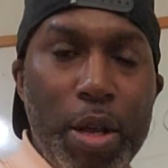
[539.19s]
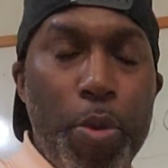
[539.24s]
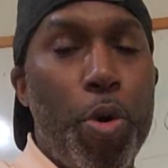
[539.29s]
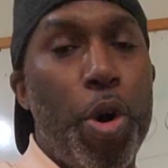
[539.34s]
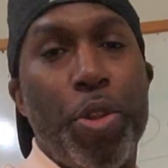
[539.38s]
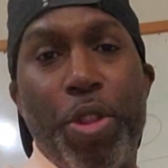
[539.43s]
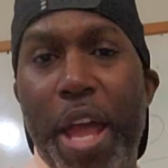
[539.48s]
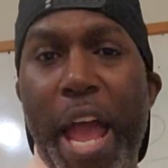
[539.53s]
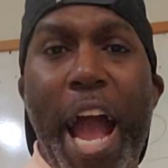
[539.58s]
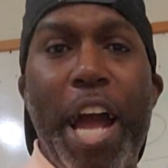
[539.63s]

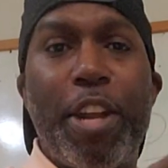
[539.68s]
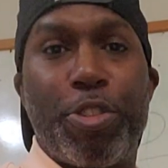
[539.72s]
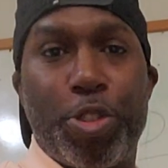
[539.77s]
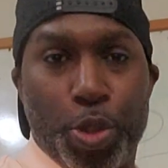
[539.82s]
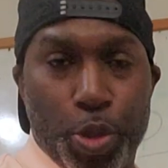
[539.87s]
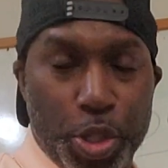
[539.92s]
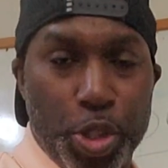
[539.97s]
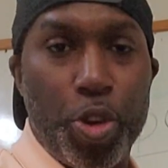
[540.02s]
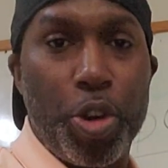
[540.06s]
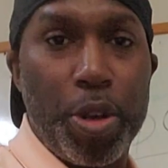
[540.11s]
Well, the
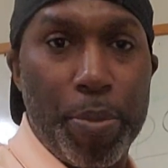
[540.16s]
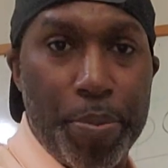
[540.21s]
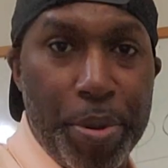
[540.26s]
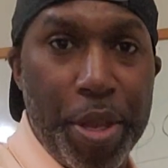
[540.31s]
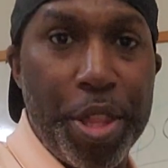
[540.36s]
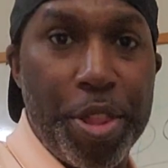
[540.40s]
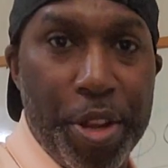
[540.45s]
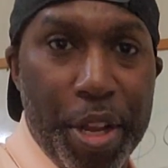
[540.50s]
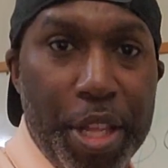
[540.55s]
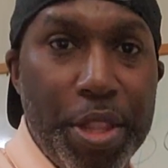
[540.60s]
address was going to
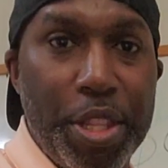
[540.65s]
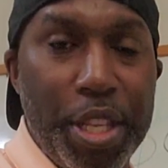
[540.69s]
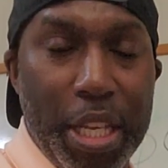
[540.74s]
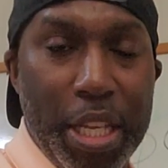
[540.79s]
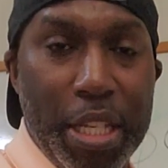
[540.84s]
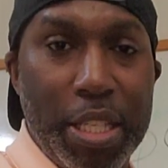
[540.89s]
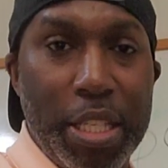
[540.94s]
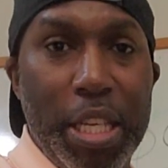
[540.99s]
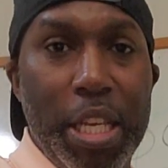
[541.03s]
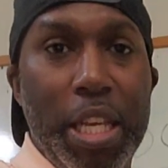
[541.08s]
be there in the
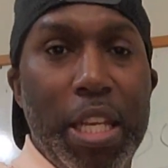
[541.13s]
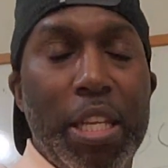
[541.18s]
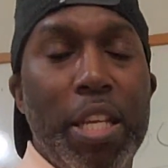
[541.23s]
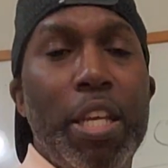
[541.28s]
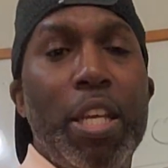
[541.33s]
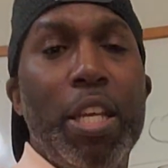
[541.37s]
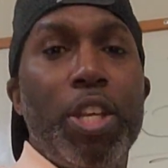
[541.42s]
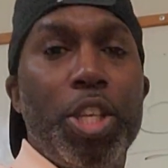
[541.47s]
Indeed.